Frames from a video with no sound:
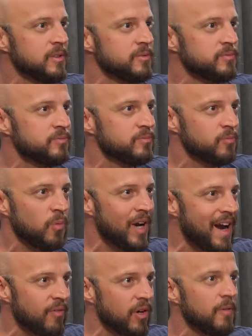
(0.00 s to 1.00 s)
Right. And,
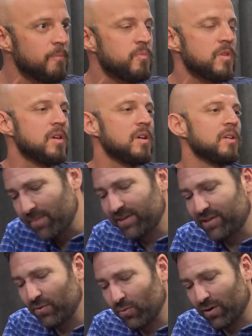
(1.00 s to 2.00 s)
and, and, one of the problems
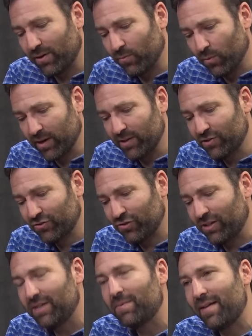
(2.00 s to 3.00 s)
is that we're, we're
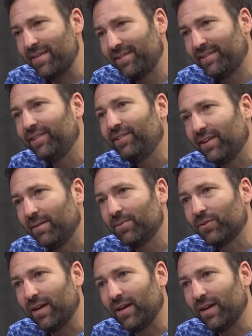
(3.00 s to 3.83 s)
constricted by these systems,